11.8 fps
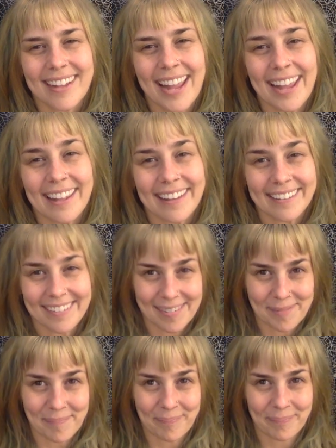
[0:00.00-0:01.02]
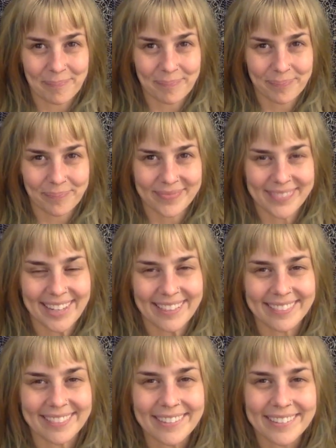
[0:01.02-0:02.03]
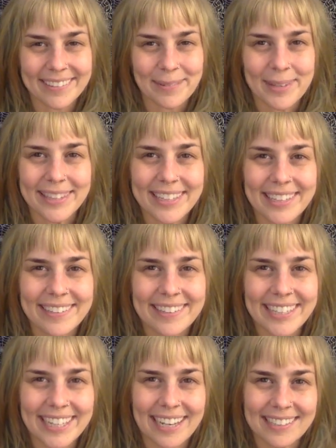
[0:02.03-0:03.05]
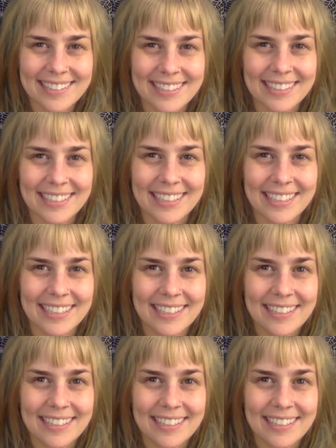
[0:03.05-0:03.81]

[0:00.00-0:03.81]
am and look with curiosity